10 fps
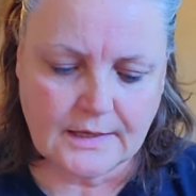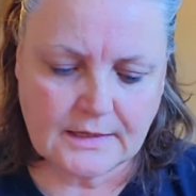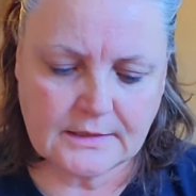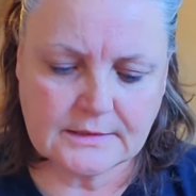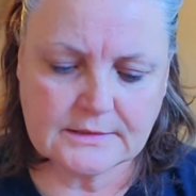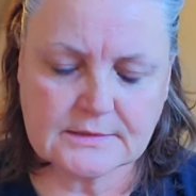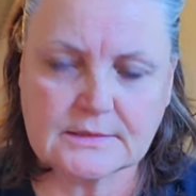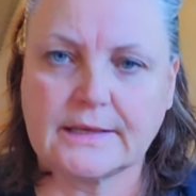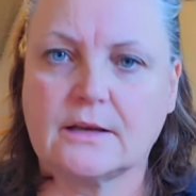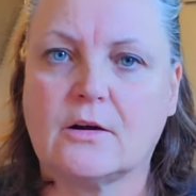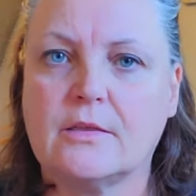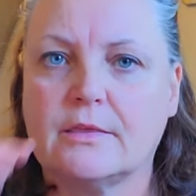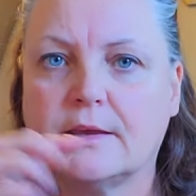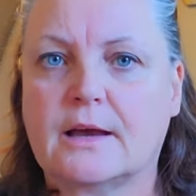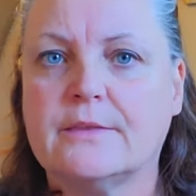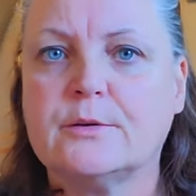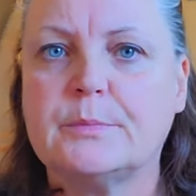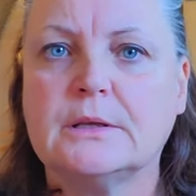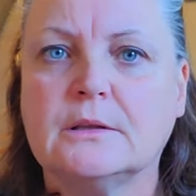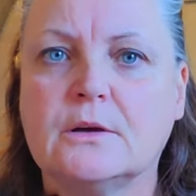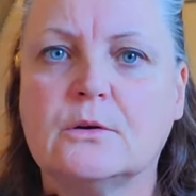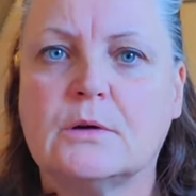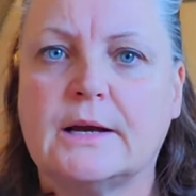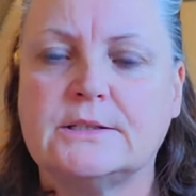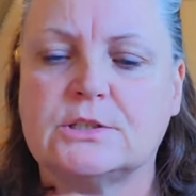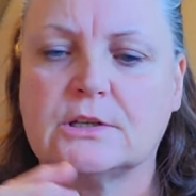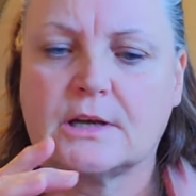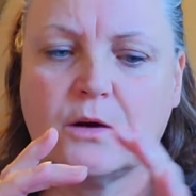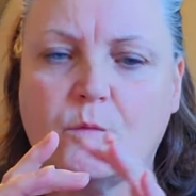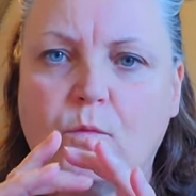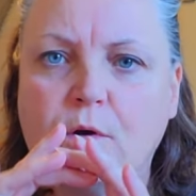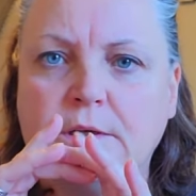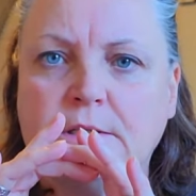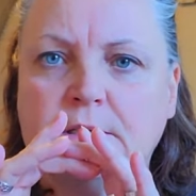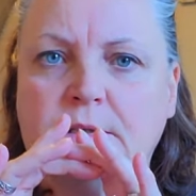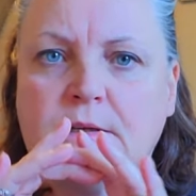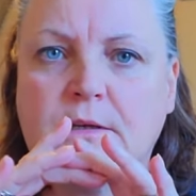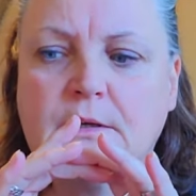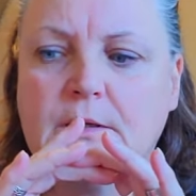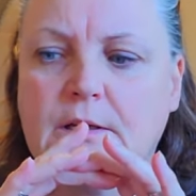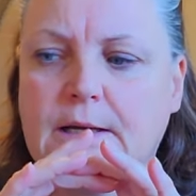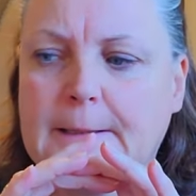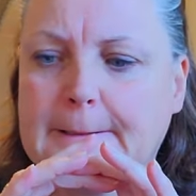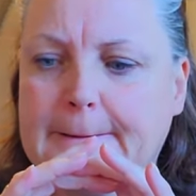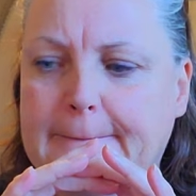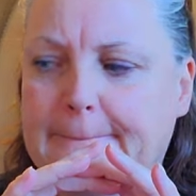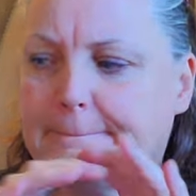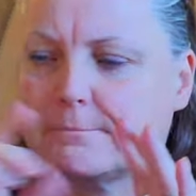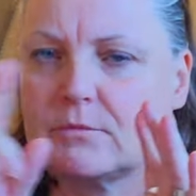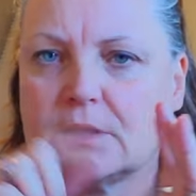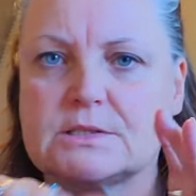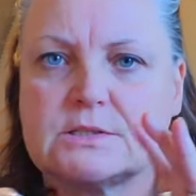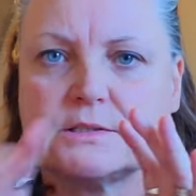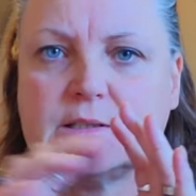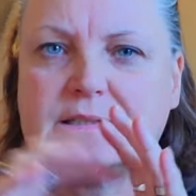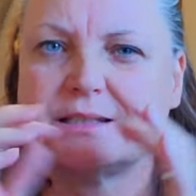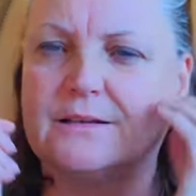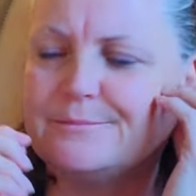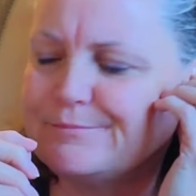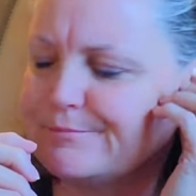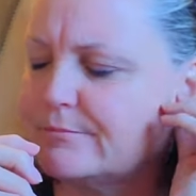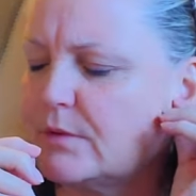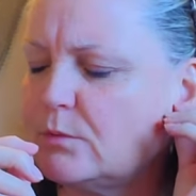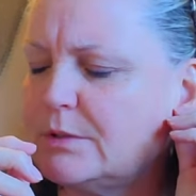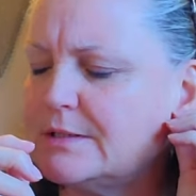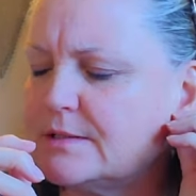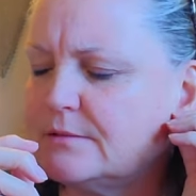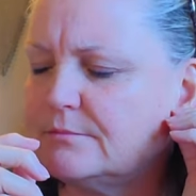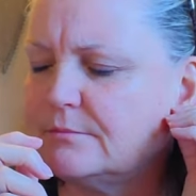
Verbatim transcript: is, like, on the other pillow, I took a wooden, what is it?